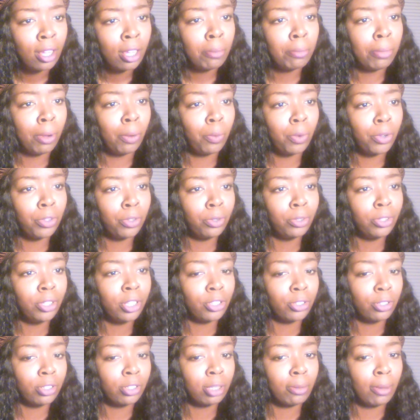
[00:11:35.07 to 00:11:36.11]
But when you
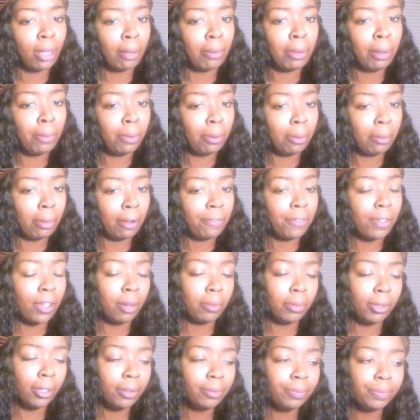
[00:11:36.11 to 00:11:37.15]
disrespect people in my
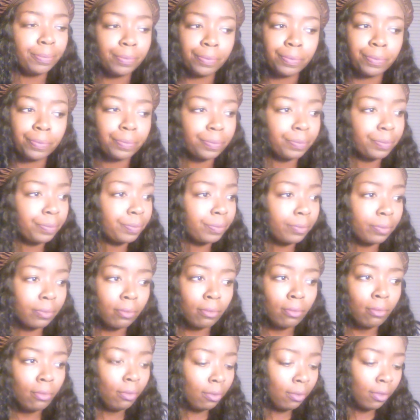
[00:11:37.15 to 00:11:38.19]
family,
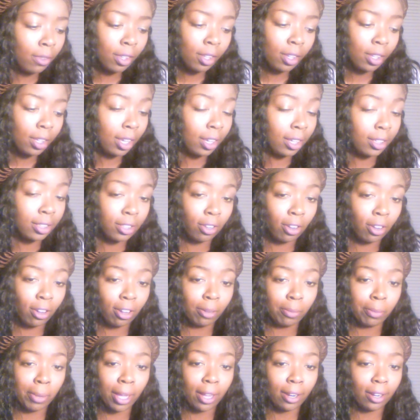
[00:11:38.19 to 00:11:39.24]
it's an
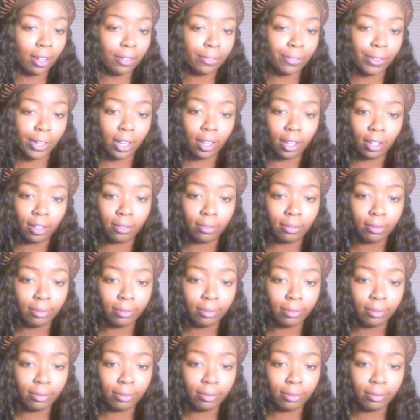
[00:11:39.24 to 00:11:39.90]
automatic fight.